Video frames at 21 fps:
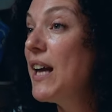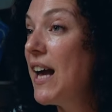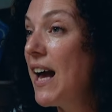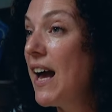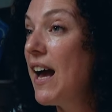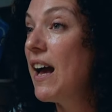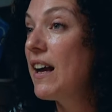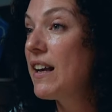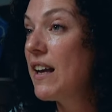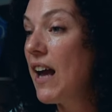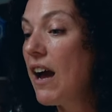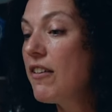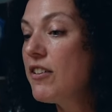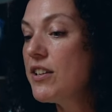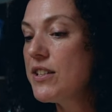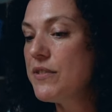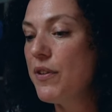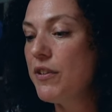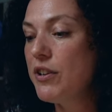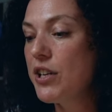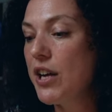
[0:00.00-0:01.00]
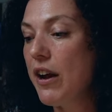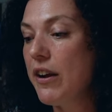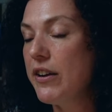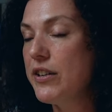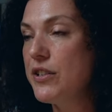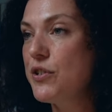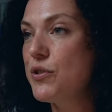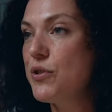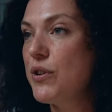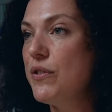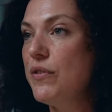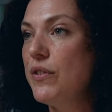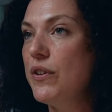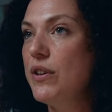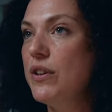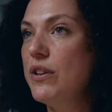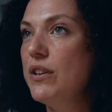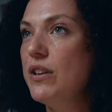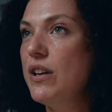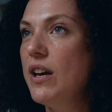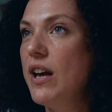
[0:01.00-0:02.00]
yeah, yeah. very character
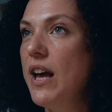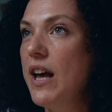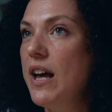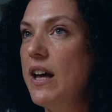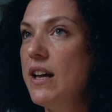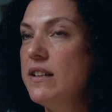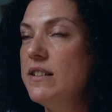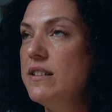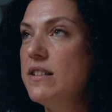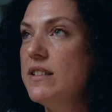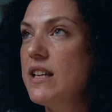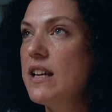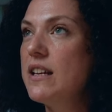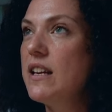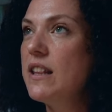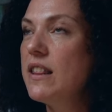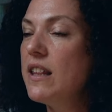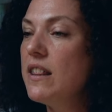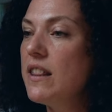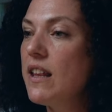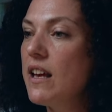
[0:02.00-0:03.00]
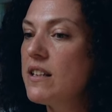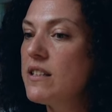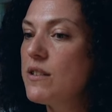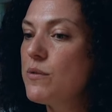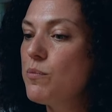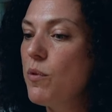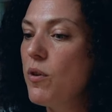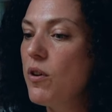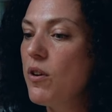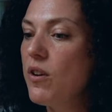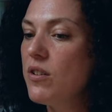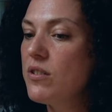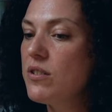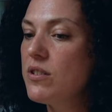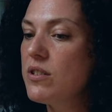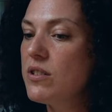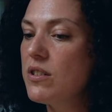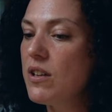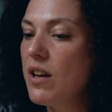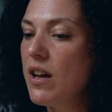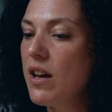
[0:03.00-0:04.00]
driven and and i think that's what
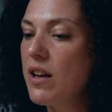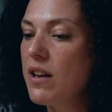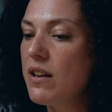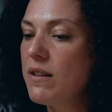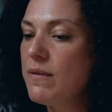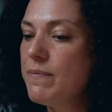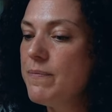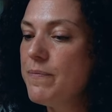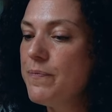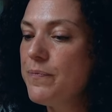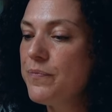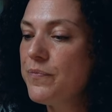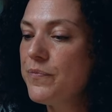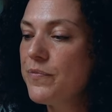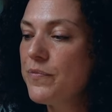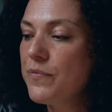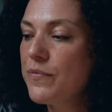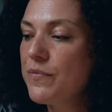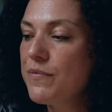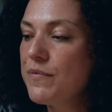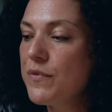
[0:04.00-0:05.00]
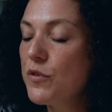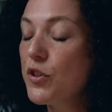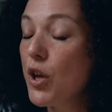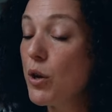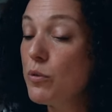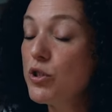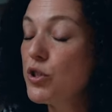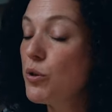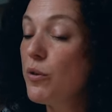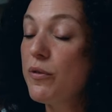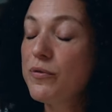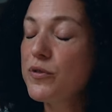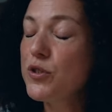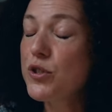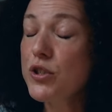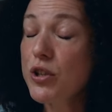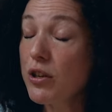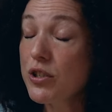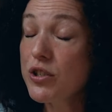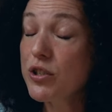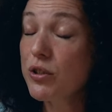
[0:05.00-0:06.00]
um, those two are
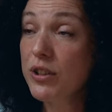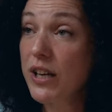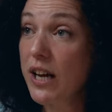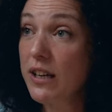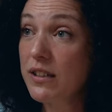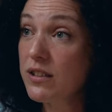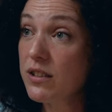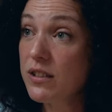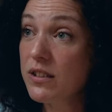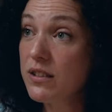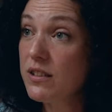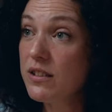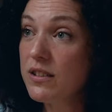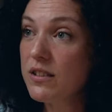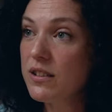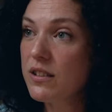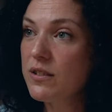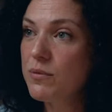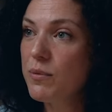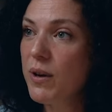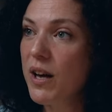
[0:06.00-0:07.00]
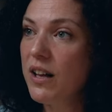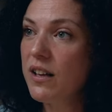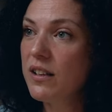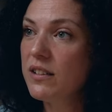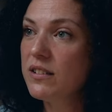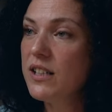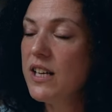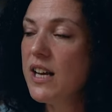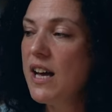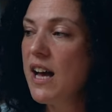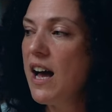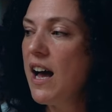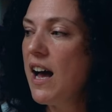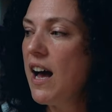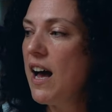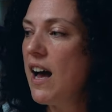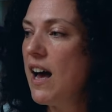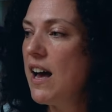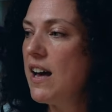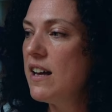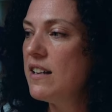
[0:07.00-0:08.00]
such good actors as well
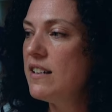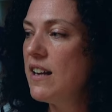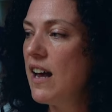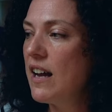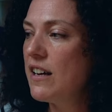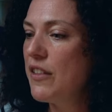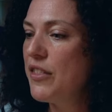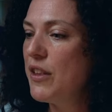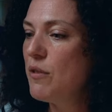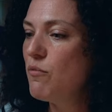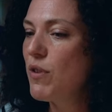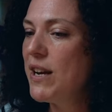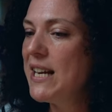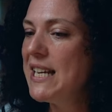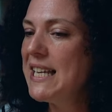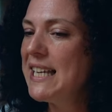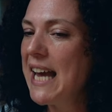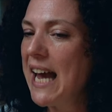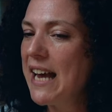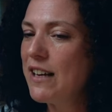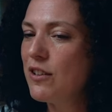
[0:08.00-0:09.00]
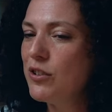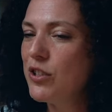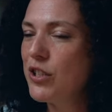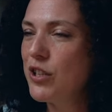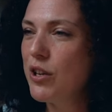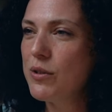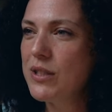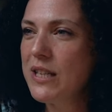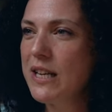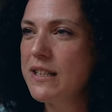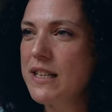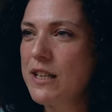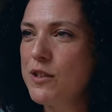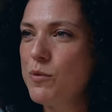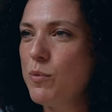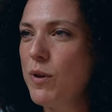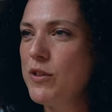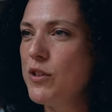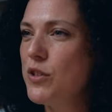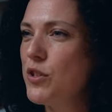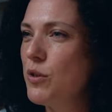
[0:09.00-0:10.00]
and and i think really getting under those layers
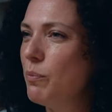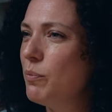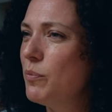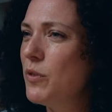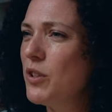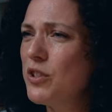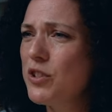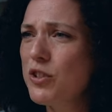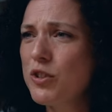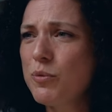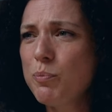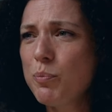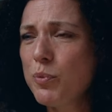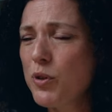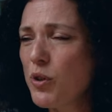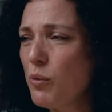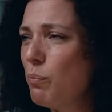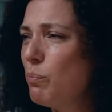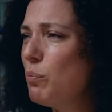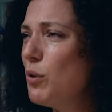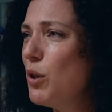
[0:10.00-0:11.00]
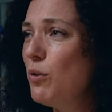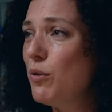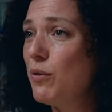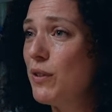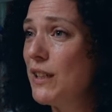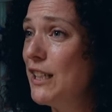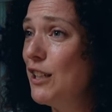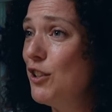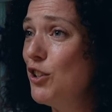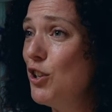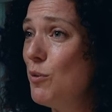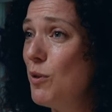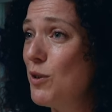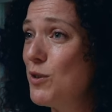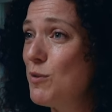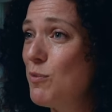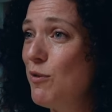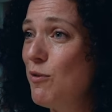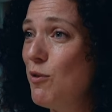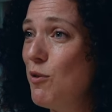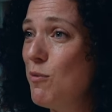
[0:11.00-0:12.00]
that's why there's some there's some beautifully
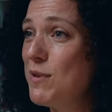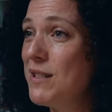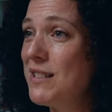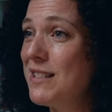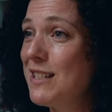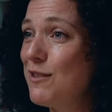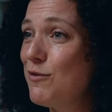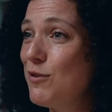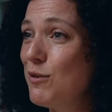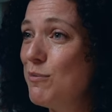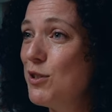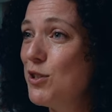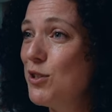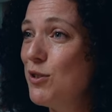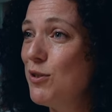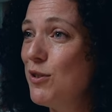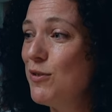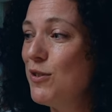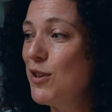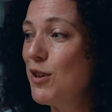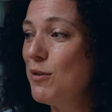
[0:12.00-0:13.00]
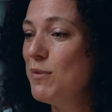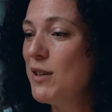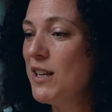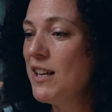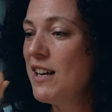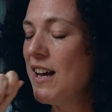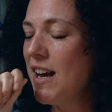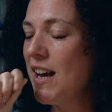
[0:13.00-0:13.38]
nuanced performances from the two of them